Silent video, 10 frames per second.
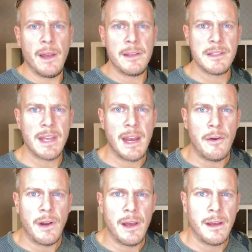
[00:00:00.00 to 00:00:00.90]

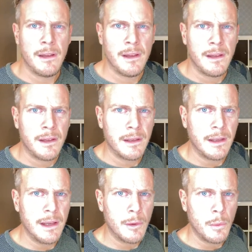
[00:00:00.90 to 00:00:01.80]
Sarah
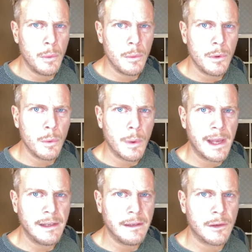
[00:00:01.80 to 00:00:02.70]

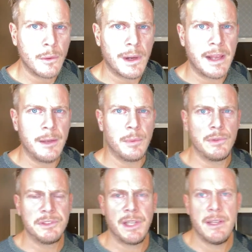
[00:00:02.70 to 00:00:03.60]
Gwenable
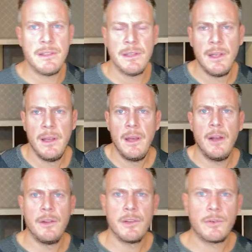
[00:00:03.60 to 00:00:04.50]
says,
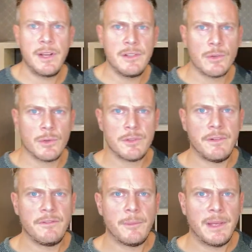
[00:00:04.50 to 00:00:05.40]
another great source of
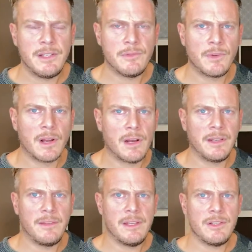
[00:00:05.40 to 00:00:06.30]
information
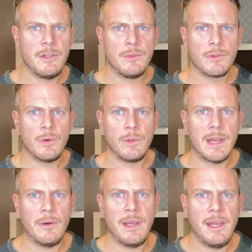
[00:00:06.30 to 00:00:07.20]
regarding the issues called
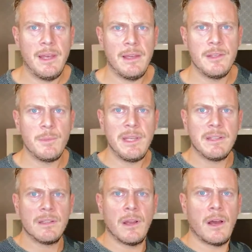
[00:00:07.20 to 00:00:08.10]
out here is
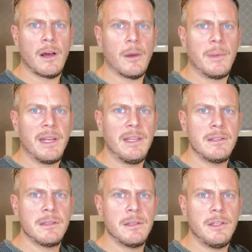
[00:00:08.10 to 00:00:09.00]
Peace and
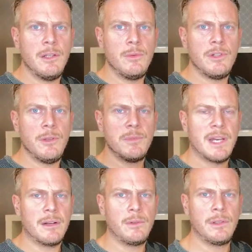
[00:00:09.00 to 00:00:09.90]
Harmony's YouTube
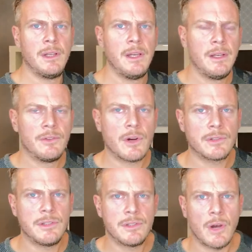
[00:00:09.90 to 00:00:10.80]
channel,
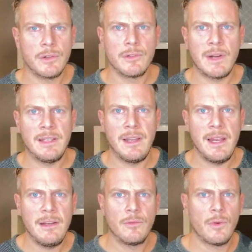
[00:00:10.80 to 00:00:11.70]
Dr. Todd
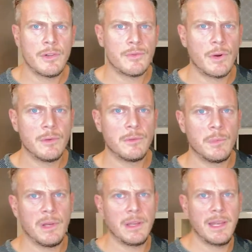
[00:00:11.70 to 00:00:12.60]
Grande, Ross
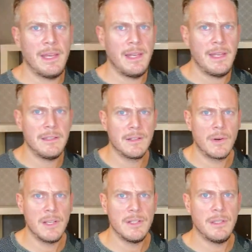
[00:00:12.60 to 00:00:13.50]
Rosenberg, Inner
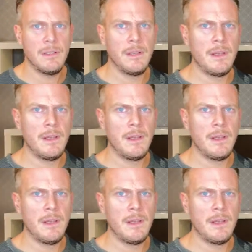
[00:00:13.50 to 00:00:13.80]
Integration.